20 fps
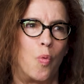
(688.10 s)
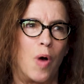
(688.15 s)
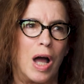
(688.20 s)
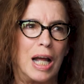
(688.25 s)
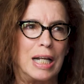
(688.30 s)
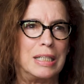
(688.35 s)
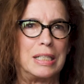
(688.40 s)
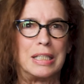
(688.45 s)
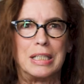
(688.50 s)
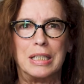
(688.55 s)

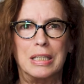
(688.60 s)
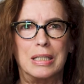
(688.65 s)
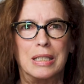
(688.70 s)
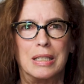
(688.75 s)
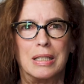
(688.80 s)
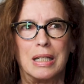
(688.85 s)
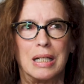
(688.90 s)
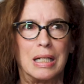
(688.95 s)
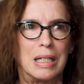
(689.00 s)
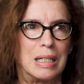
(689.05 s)

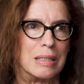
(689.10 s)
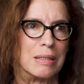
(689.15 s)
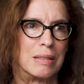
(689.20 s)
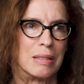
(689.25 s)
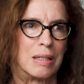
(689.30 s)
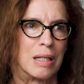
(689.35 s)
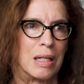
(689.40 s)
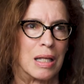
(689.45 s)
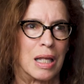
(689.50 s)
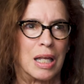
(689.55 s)
Weinstein,
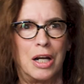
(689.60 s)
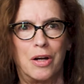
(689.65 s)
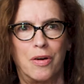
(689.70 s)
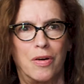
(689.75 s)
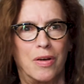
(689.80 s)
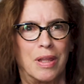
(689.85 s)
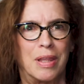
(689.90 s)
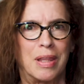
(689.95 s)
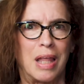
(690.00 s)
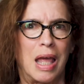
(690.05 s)

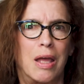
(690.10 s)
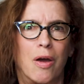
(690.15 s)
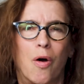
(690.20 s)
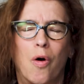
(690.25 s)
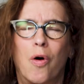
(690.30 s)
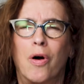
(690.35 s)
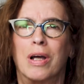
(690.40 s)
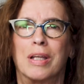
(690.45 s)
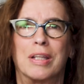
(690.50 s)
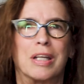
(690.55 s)

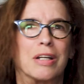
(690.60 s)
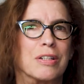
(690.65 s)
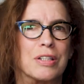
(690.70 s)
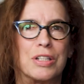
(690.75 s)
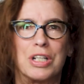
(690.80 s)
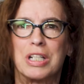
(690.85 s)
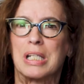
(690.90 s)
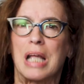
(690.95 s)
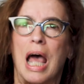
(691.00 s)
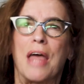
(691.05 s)
there's
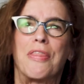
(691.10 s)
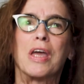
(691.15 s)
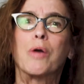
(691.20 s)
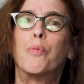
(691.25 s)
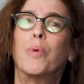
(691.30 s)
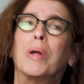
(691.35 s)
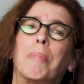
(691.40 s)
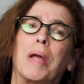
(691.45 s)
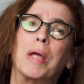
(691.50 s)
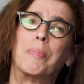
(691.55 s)
just, I think
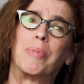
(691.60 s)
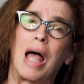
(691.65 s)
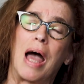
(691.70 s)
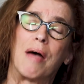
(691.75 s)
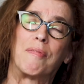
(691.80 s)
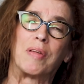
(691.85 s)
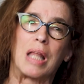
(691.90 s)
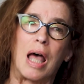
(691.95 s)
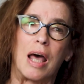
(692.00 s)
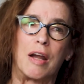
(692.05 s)
when people have
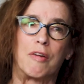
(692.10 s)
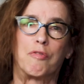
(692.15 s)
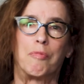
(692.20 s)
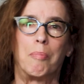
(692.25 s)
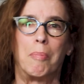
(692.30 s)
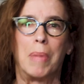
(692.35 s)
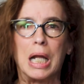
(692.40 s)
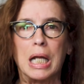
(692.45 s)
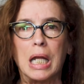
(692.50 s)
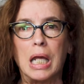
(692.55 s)
a lot of
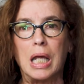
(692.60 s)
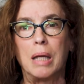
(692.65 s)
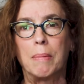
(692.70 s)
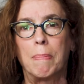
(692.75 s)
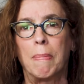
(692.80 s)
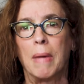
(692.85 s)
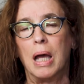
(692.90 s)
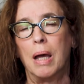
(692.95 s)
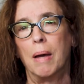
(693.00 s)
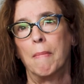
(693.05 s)
money,
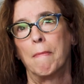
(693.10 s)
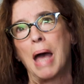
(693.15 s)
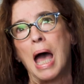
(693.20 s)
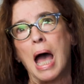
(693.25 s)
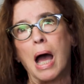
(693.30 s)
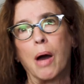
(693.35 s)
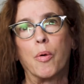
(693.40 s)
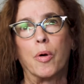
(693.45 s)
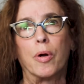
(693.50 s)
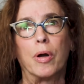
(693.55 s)

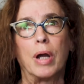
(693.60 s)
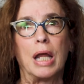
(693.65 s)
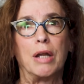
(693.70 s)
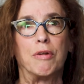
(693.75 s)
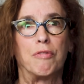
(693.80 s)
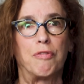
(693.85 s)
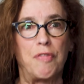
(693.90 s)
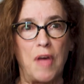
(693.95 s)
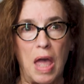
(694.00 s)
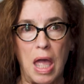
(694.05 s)
power, and
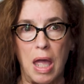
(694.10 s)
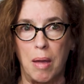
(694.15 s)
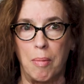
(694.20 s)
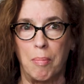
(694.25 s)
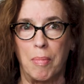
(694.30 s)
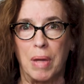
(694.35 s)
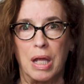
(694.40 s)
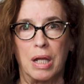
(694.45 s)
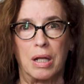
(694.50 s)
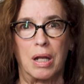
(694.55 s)

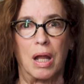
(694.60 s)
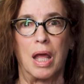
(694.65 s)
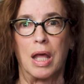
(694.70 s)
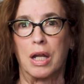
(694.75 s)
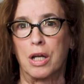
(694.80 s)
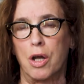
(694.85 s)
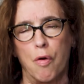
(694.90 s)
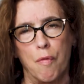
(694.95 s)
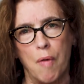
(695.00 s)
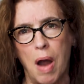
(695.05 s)
fame,
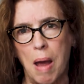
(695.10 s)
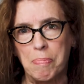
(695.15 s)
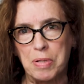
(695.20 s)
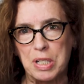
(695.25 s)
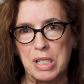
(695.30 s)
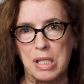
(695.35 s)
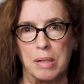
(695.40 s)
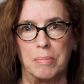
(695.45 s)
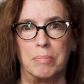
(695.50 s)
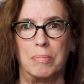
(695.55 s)
it corrupts
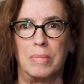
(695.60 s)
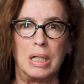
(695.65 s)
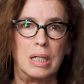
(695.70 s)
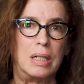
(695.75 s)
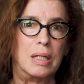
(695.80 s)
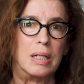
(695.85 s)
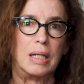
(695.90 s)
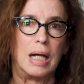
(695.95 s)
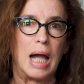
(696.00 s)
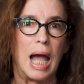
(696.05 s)
them,
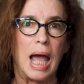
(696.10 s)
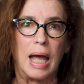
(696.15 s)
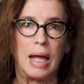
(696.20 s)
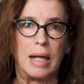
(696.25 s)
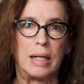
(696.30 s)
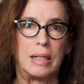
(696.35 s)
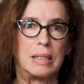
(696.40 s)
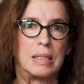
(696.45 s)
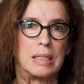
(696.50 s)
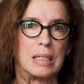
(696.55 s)

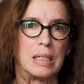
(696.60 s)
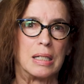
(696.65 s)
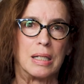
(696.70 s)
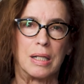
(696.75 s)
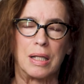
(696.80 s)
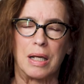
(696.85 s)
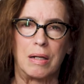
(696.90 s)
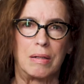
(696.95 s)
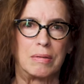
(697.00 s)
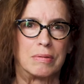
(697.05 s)
and
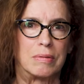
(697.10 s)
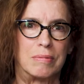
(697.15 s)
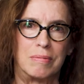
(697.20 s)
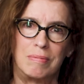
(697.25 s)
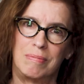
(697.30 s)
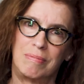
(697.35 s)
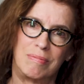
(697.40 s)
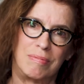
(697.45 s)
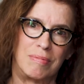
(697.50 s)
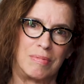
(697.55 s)

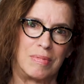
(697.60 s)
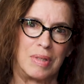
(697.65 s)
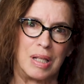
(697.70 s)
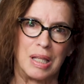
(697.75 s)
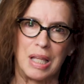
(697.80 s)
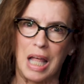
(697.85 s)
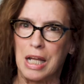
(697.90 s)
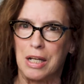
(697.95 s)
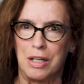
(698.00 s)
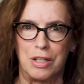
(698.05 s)

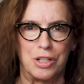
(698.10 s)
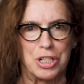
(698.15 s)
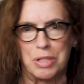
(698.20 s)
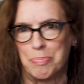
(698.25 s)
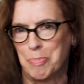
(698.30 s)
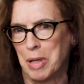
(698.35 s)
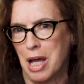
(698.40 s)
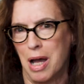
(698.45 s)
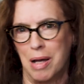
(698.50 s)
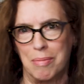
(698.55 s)
they just
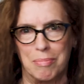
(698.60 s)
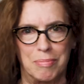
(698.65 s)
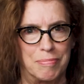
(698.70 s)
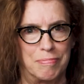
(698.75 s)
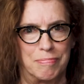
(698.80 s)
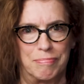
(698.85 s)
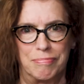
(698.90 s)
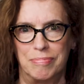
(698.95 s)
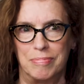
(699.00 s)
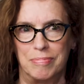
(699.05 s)
become